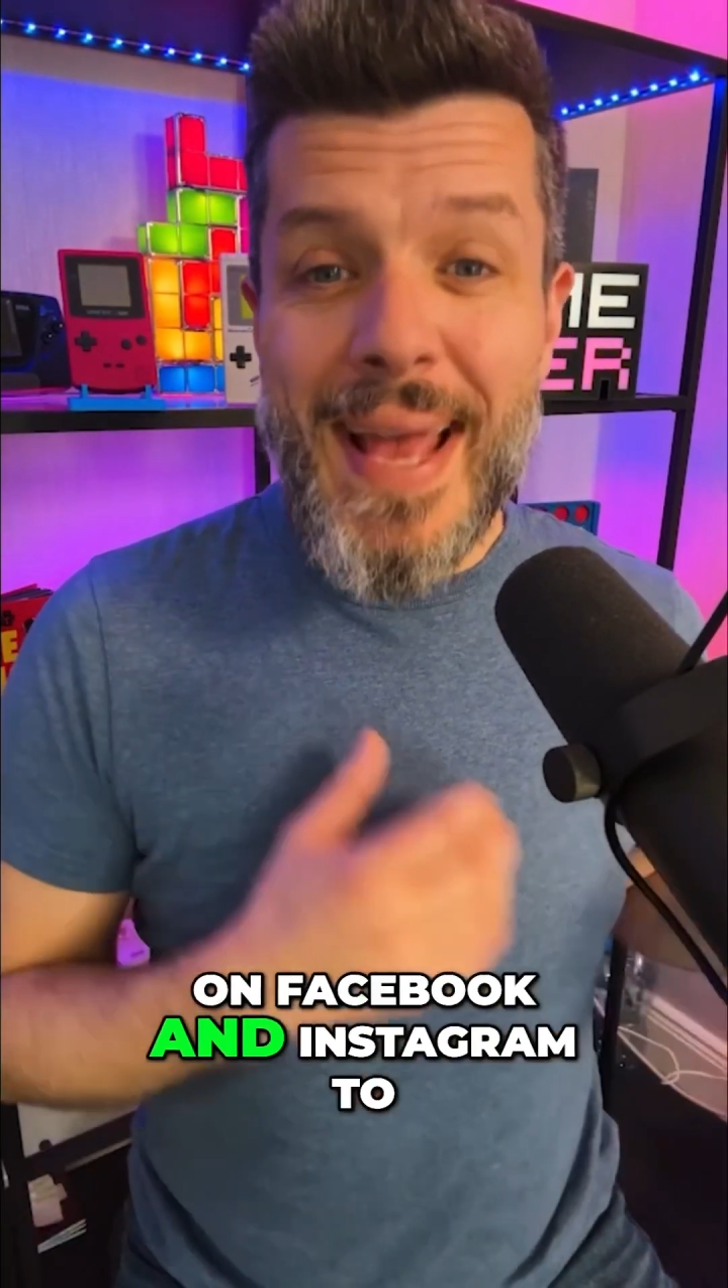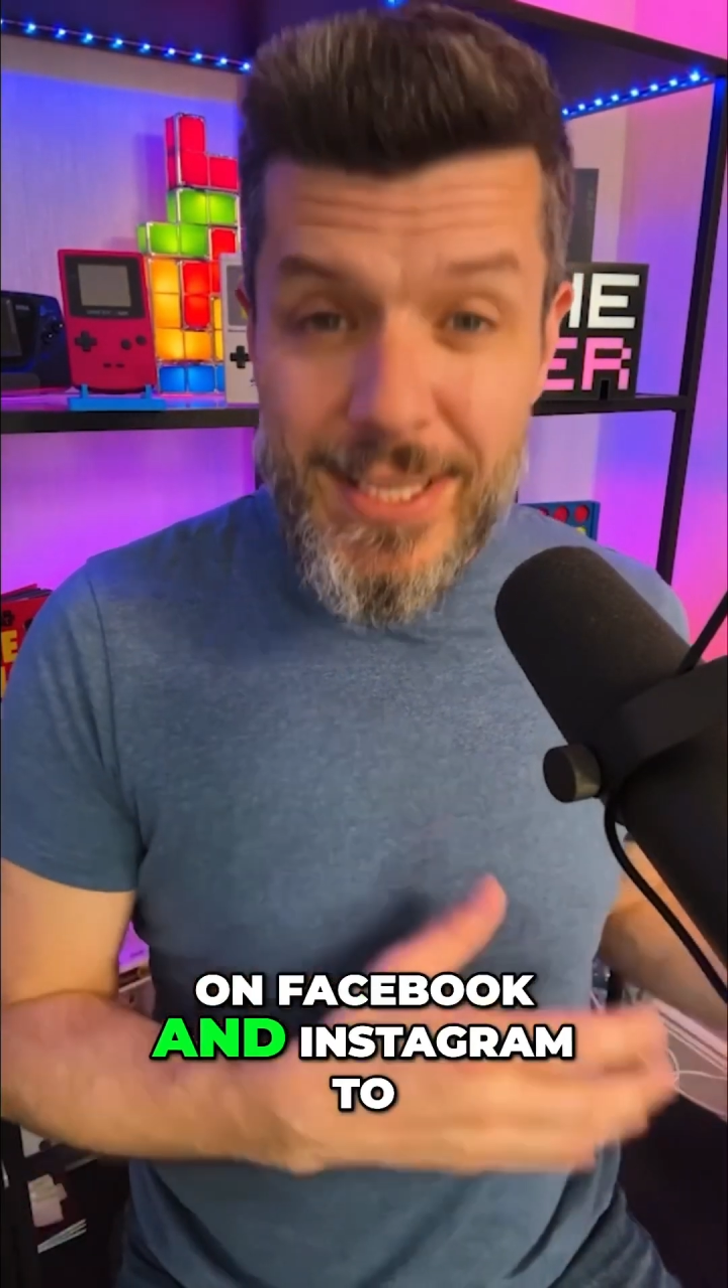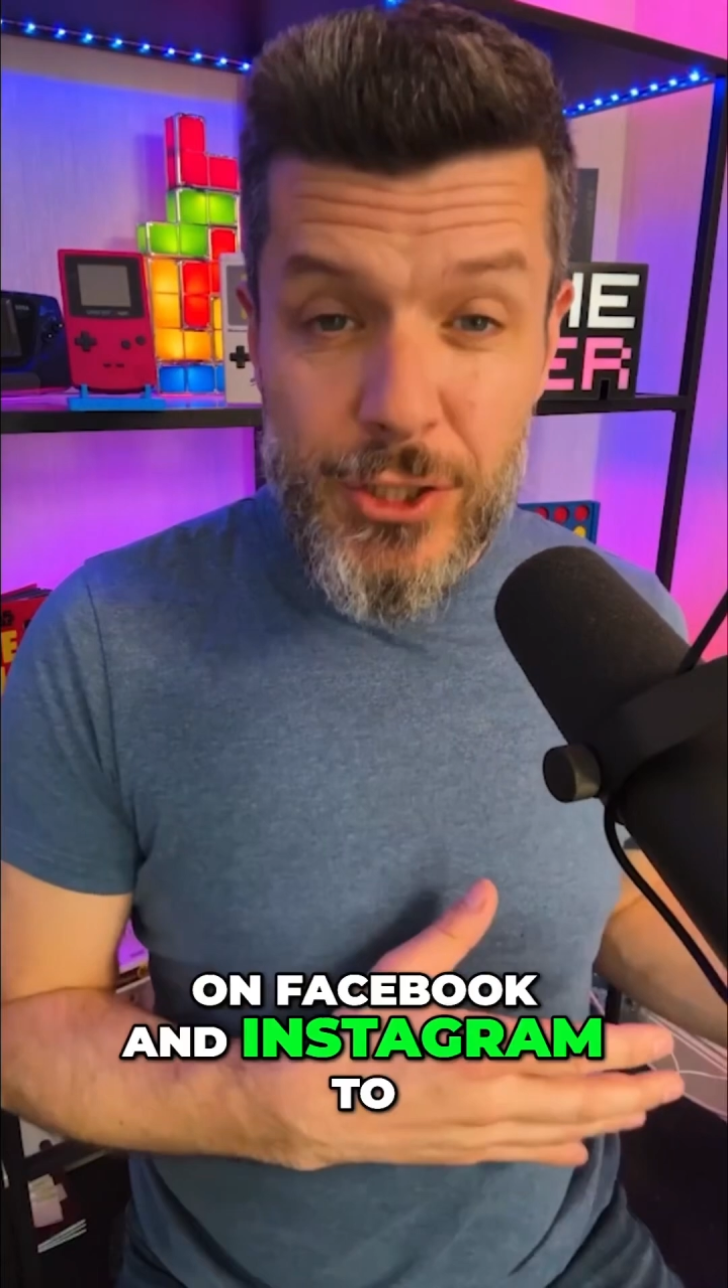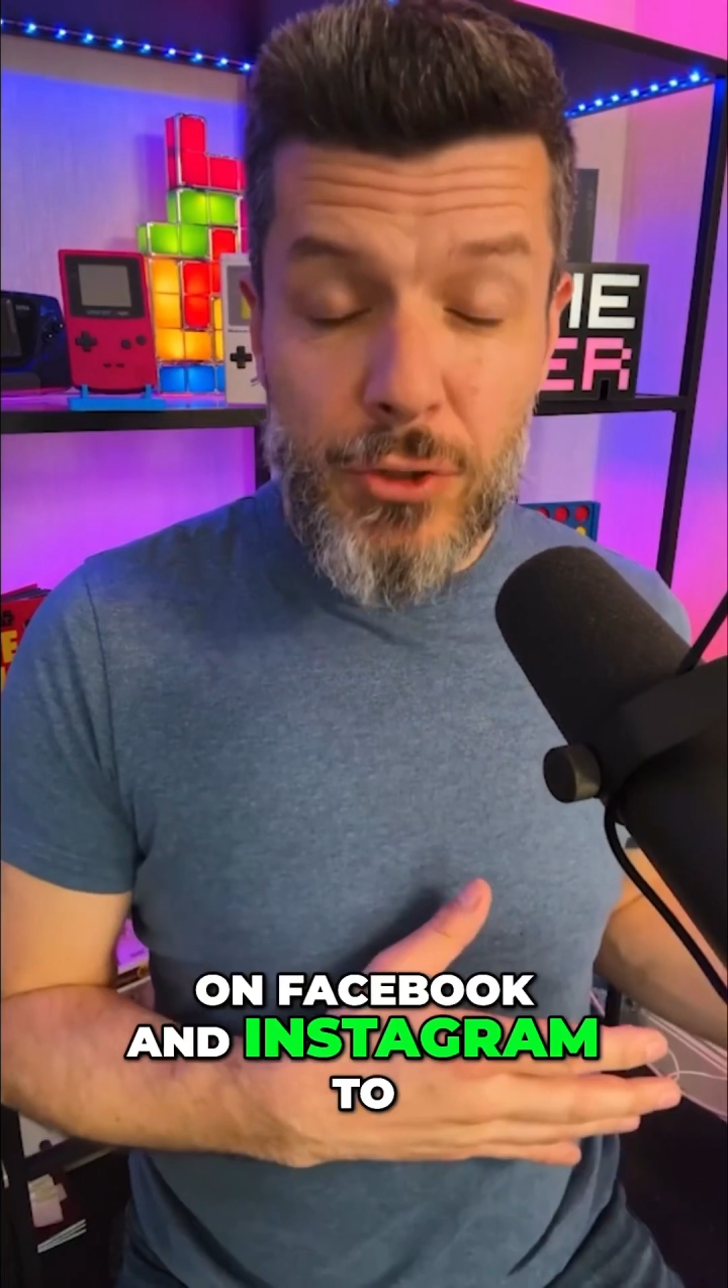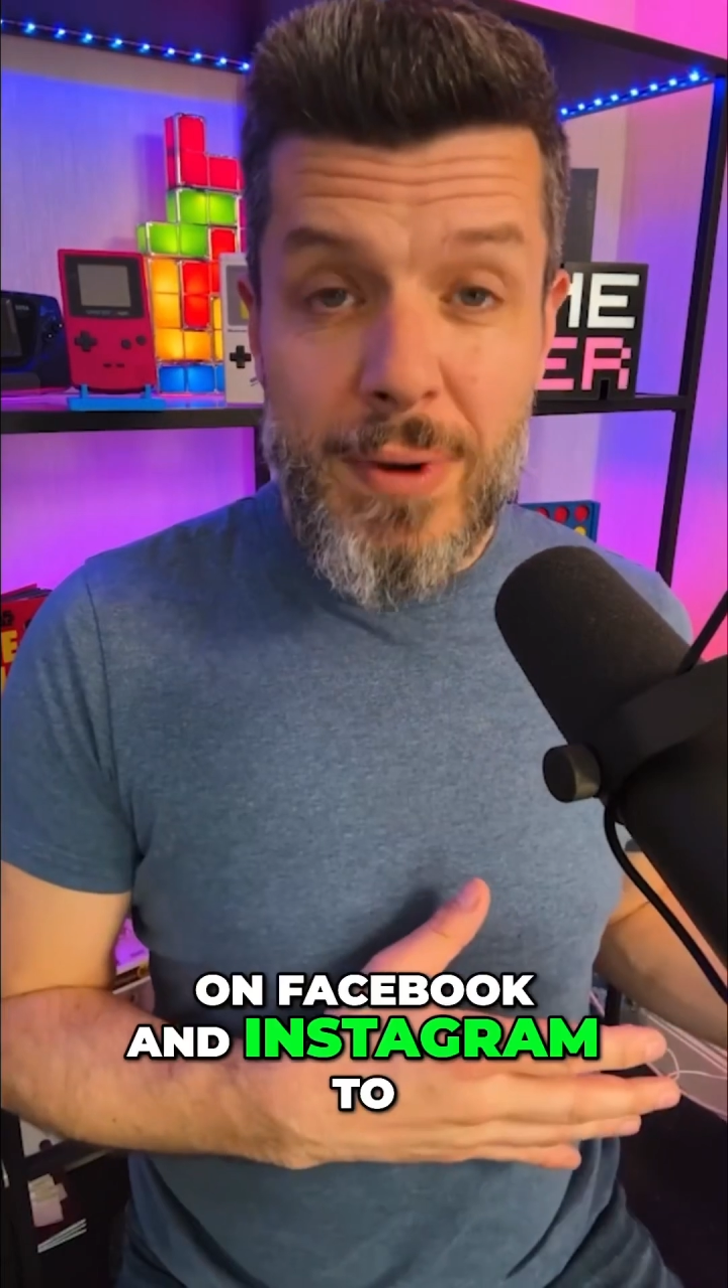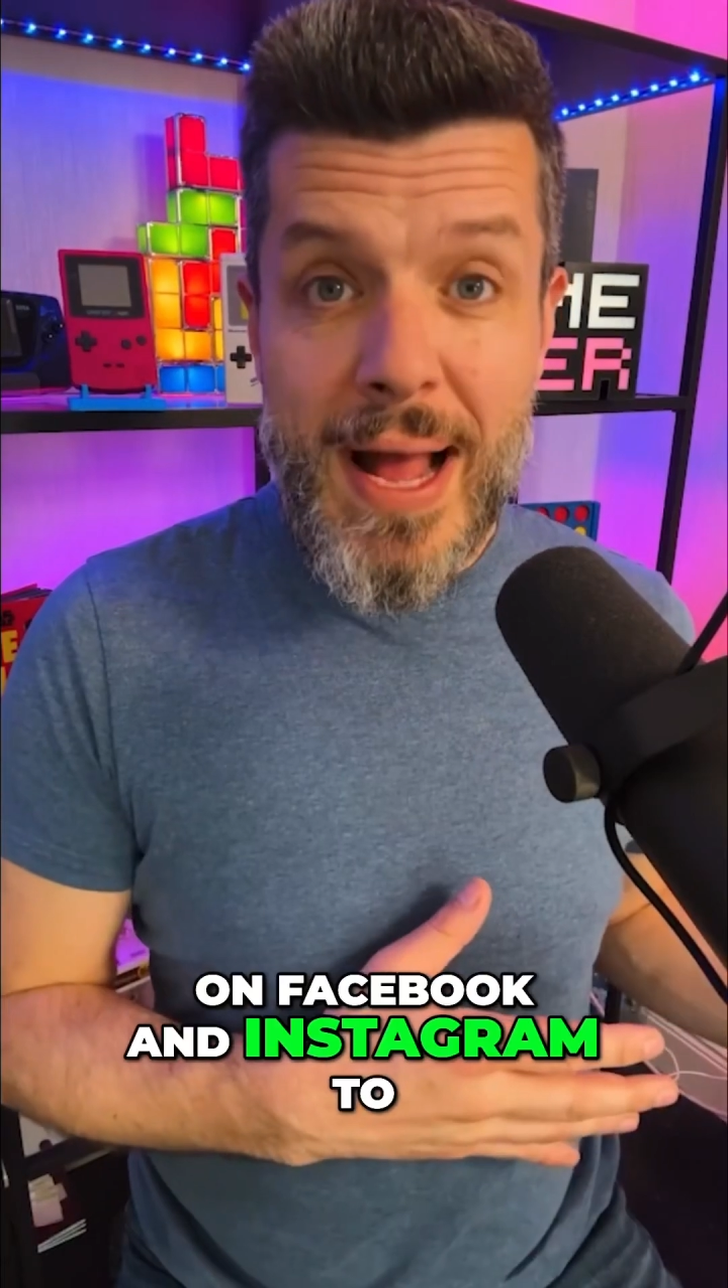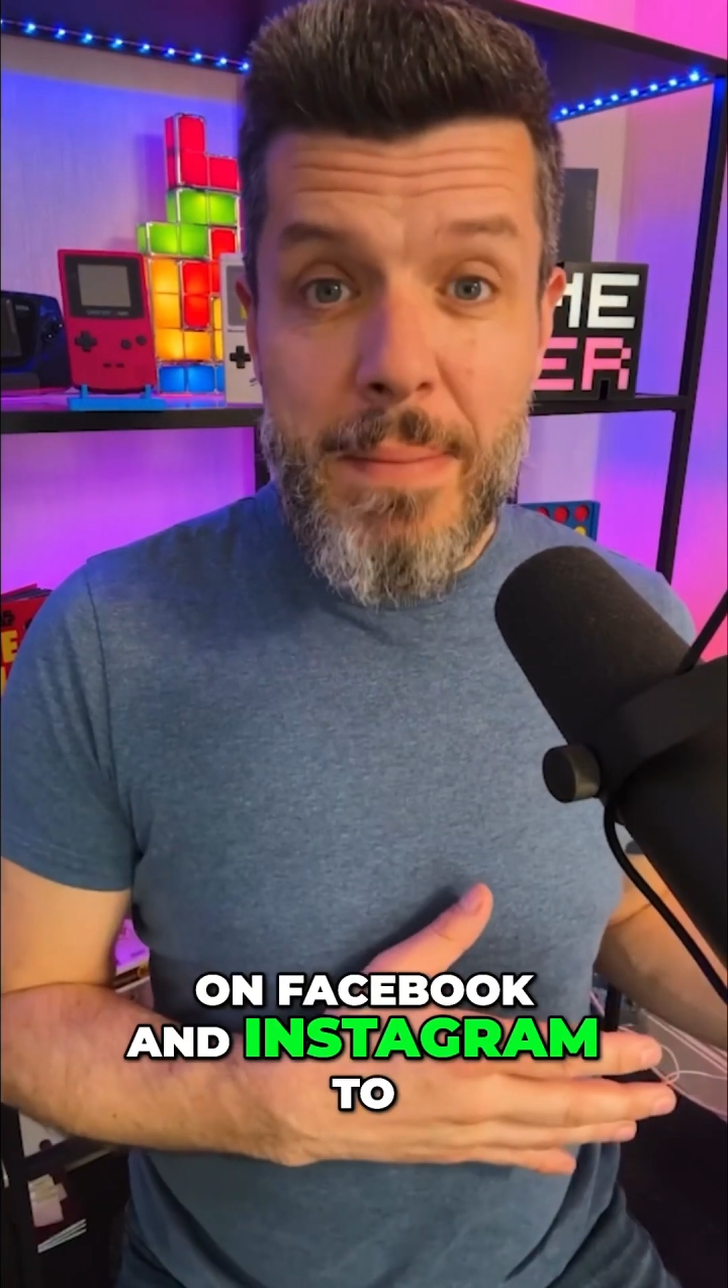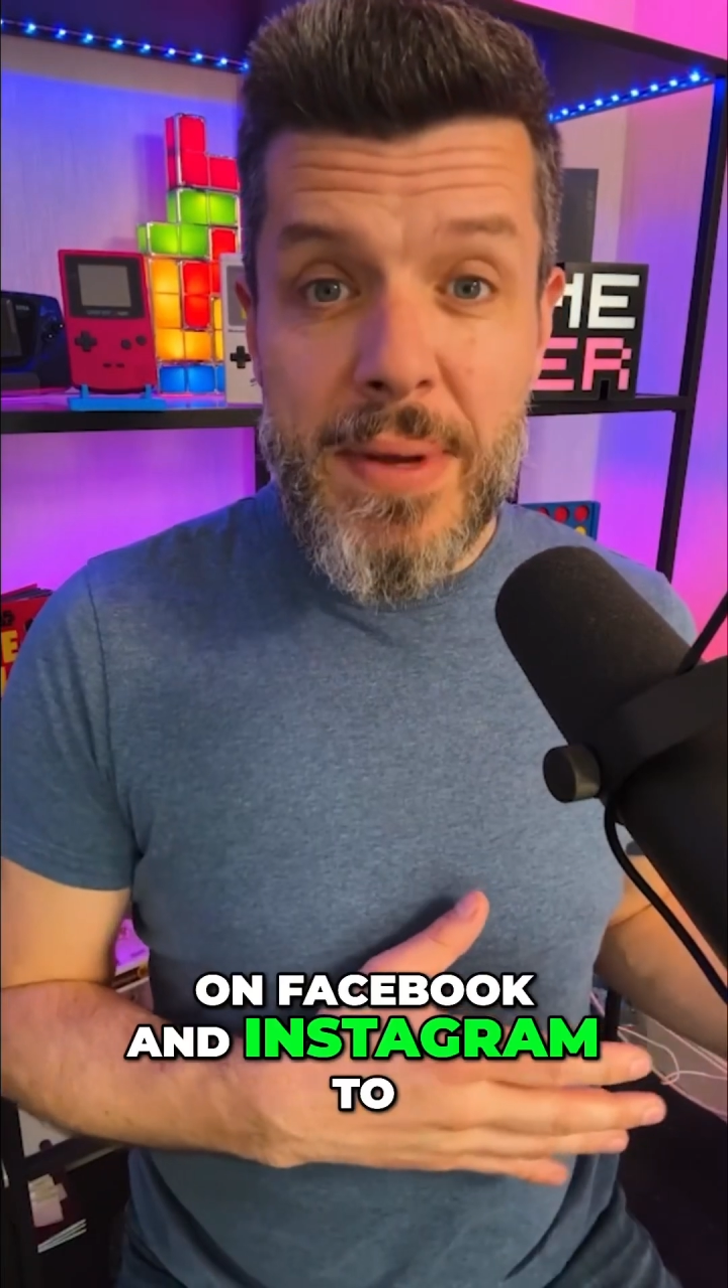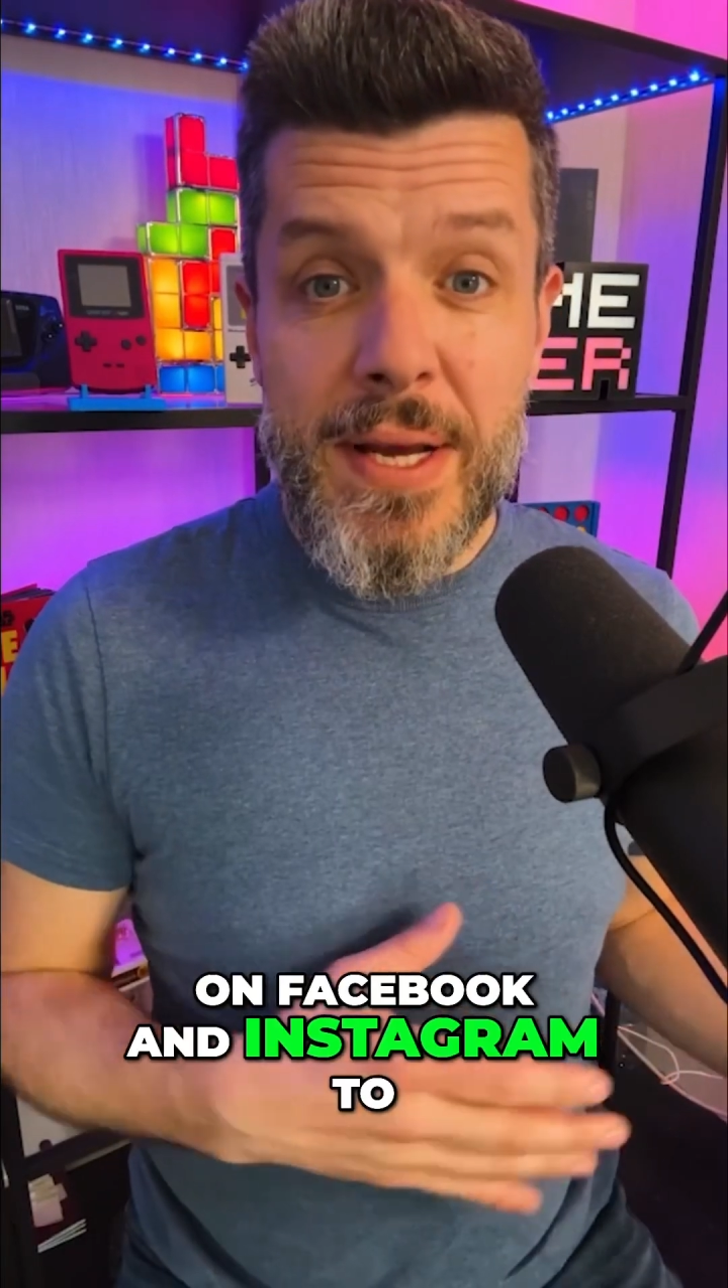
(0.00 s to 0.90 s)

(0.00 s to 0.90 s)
Instagram